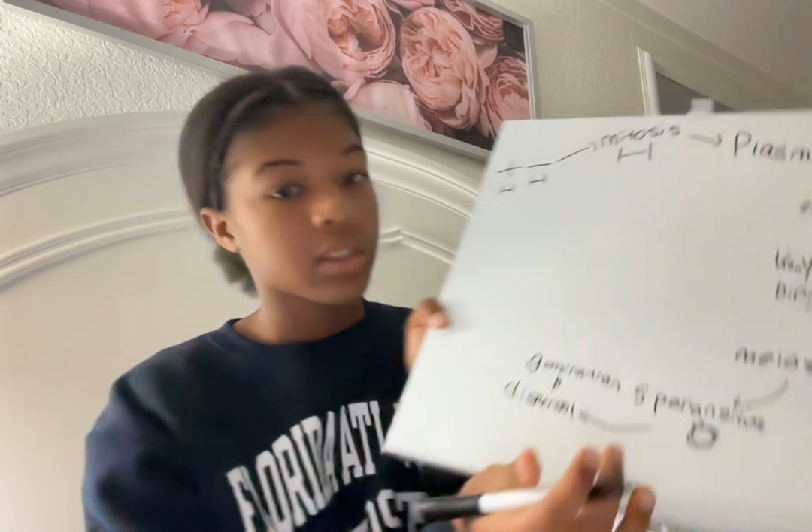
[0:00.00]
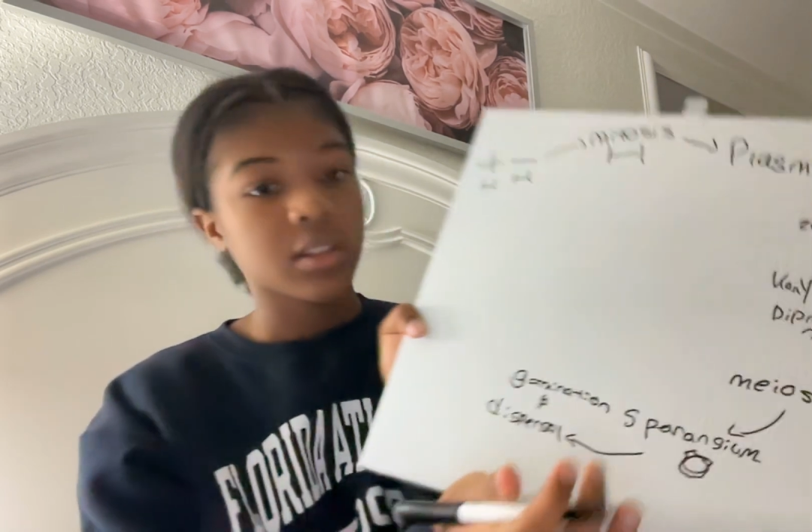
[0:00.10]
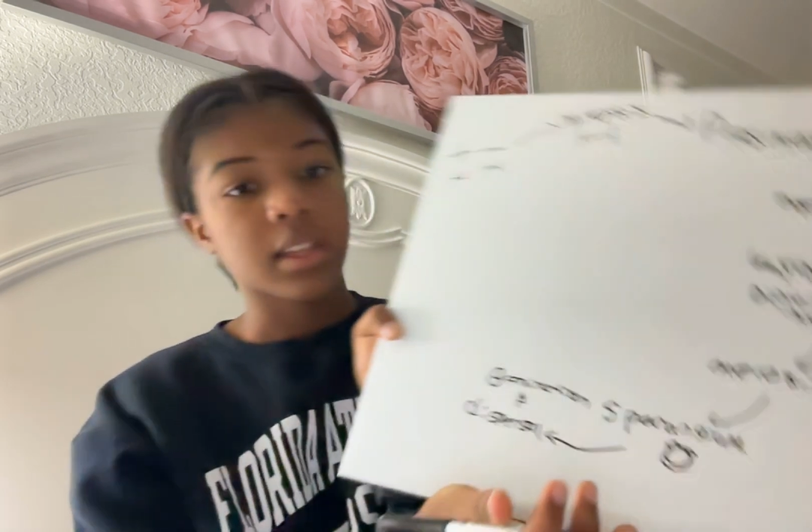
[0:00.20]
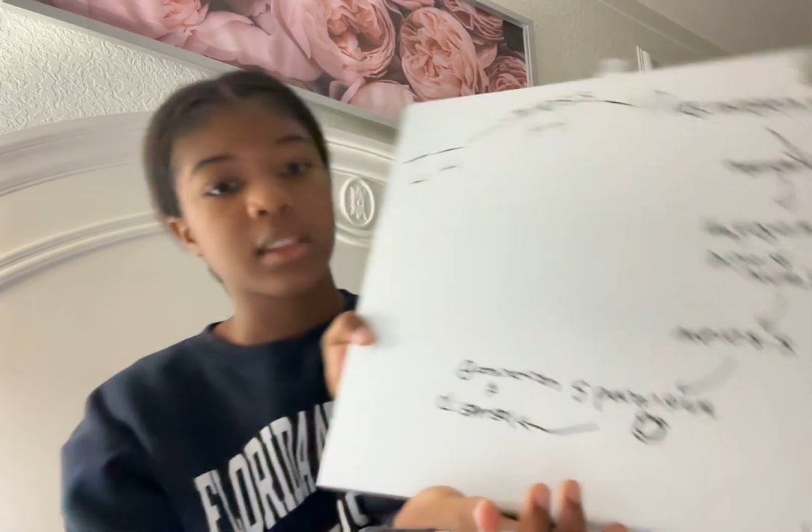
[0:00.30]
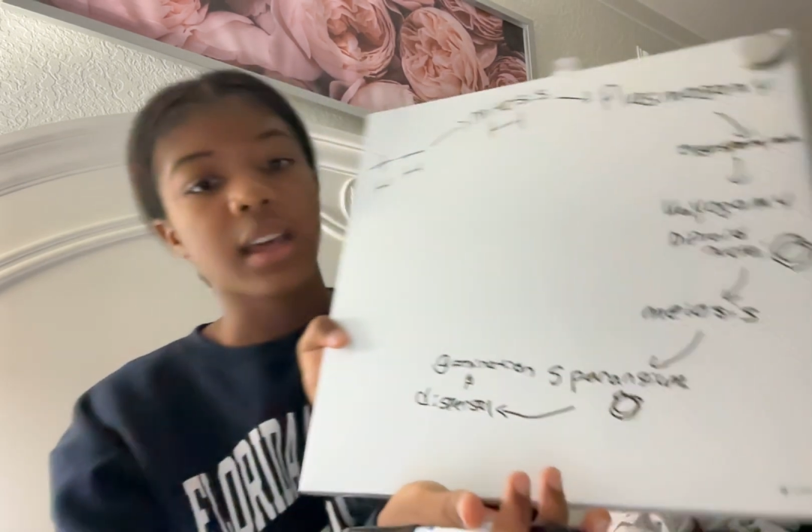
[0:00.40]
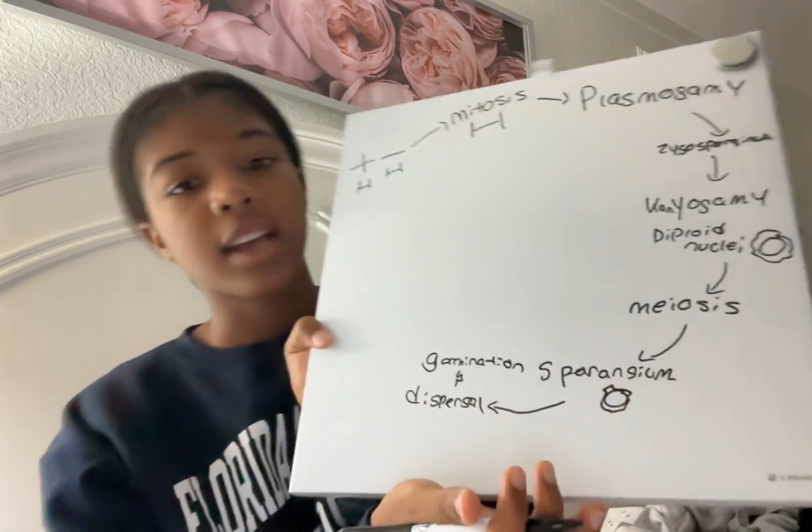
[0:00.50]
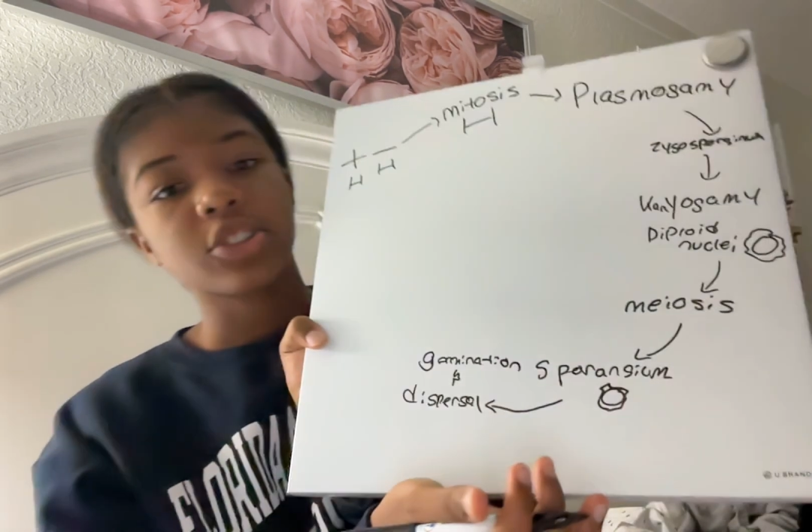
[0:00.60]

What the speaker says: like that.